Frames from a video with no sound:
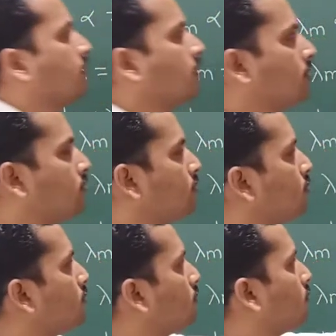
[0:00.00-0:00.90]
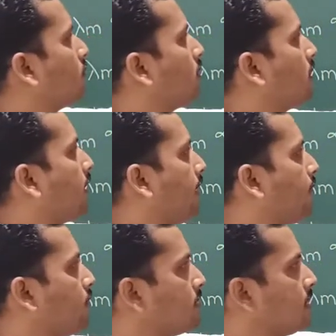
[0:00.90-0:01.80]
So if
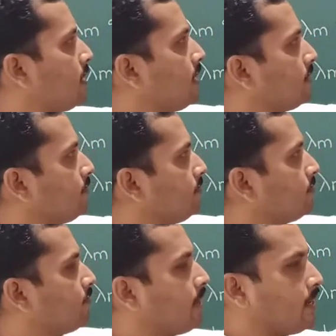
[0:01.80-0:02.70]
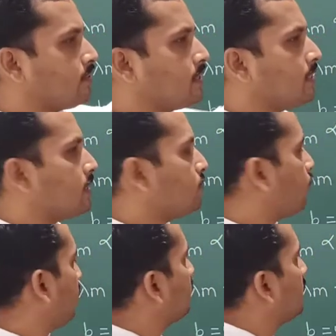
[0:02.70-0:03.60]
we see by using this
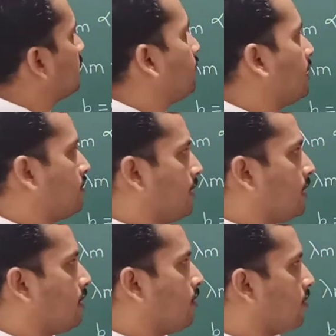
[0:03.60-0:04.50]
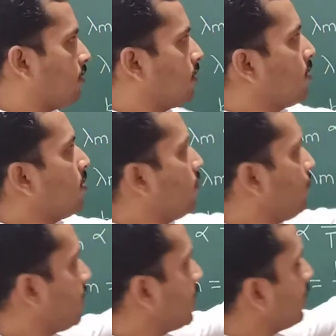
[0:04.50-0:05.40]
Weiss displacement law, we
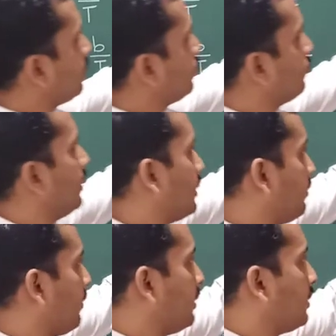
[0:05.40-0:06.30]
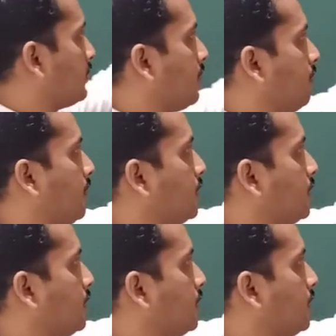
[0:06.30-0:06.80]
can also determine the surface